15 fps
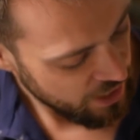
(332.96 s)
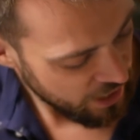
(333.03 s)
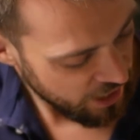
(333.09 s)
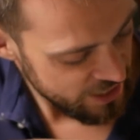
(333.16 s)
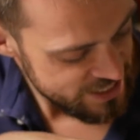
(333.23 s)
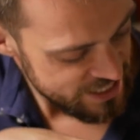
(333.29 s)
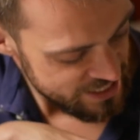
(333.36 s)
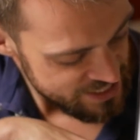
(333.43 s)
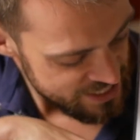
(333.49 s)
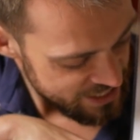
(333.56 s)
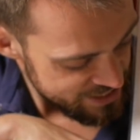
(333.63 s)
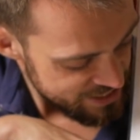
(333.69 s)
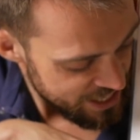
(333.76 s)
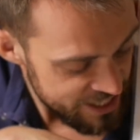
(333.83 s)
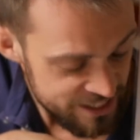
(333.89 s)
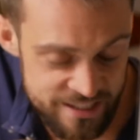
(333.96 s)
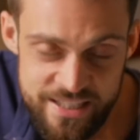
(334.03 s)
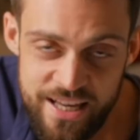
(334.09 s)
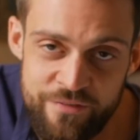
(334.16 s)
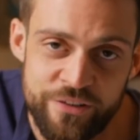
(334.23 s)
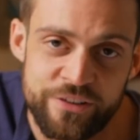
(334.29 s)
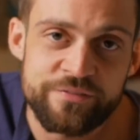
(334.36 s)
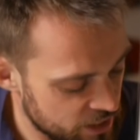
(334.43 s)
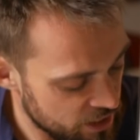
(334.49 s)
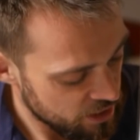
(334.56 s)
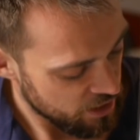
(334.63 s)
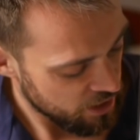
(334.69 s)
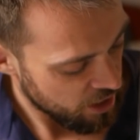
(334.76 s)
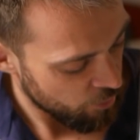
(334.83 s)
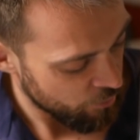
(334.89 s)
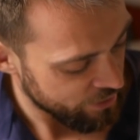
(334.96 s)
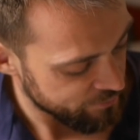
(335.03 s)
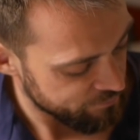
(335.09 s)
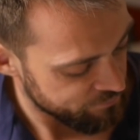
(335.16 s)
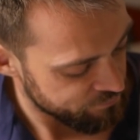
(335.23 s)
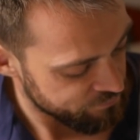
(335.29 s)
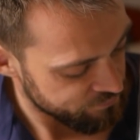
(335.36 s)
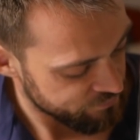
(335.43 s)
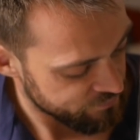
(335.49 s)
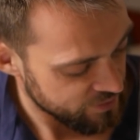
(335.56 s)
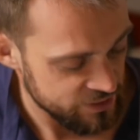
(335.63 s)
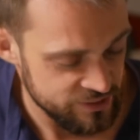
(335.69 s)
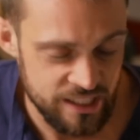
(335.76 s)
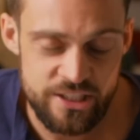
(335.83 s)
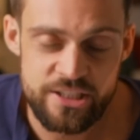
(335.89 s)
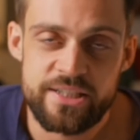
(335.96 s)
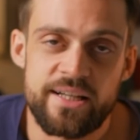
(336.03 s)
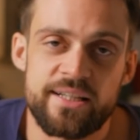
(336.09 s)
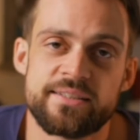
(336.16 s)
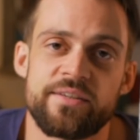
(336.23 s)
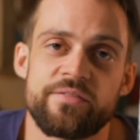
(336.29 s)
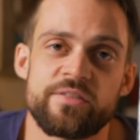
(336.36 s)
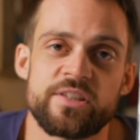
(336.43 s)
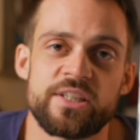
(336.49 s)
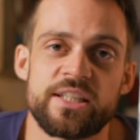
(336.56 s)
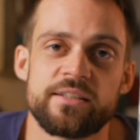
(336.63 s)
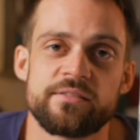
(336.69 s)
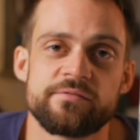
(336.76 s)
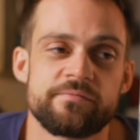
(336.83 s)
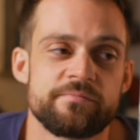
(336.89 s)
I did say day 7. Oh well, it's actually day 17.